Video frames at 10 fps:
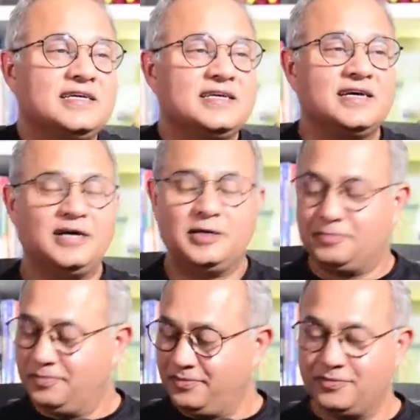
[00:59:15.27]
um,
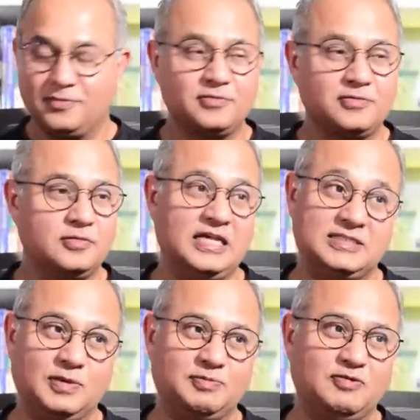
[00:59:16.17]
less
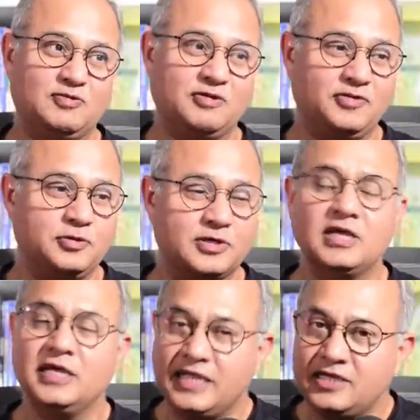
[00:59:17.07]
people would view it.
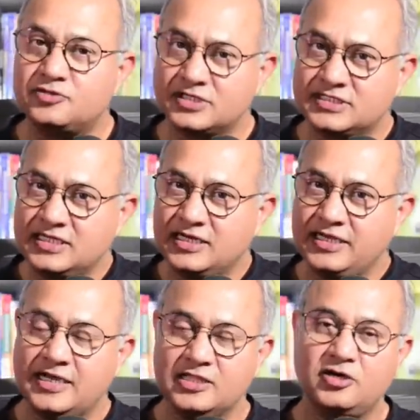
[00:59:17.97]
Interestingly,
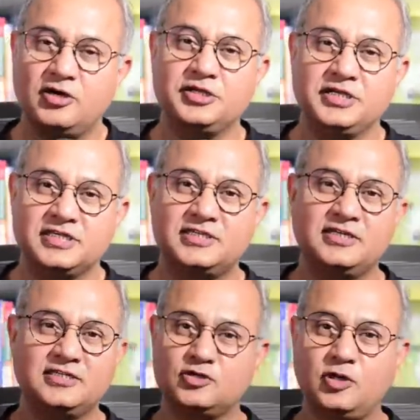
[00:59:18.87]
I thought
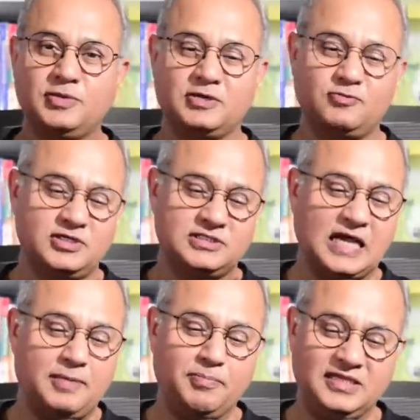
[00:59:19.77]
yesterday's topic was
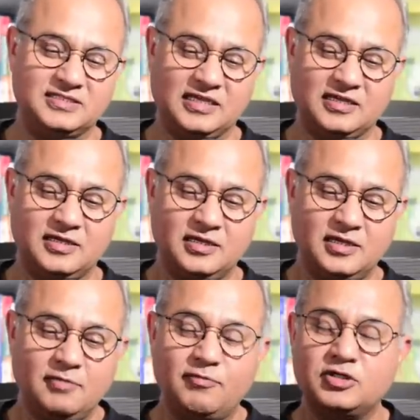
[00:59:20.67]
amazing,
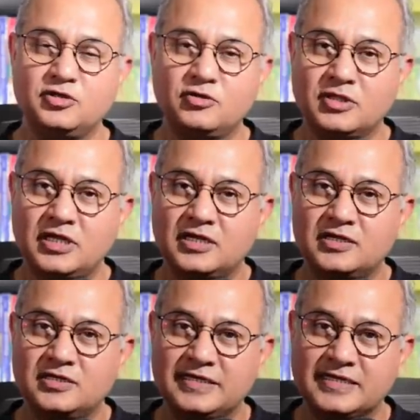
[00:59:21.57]
but you know that
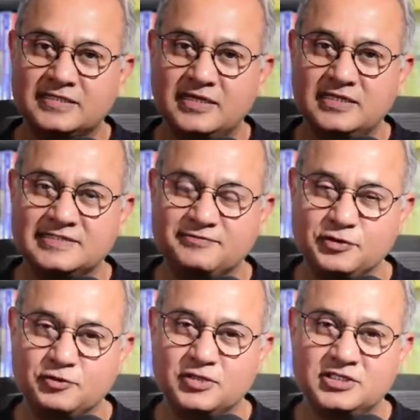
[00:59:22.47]
yesterday's
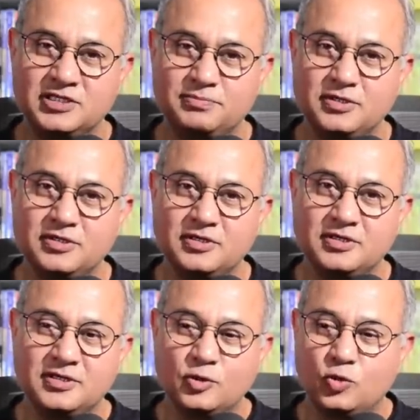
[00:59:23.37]
viewership
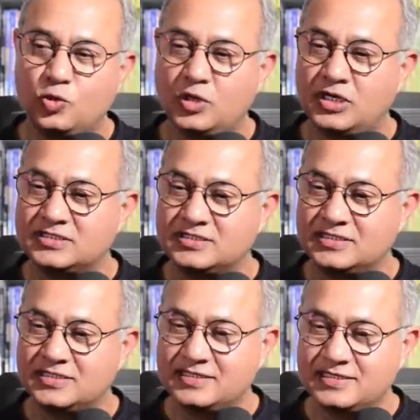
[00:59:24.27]
was
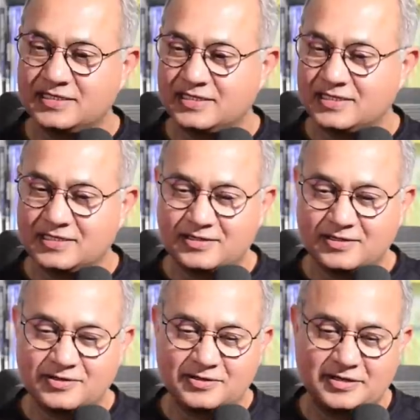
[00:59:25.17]

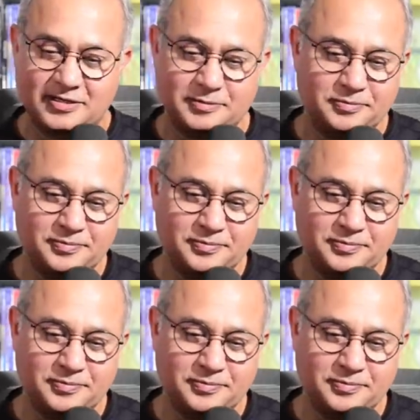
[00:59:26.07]
um,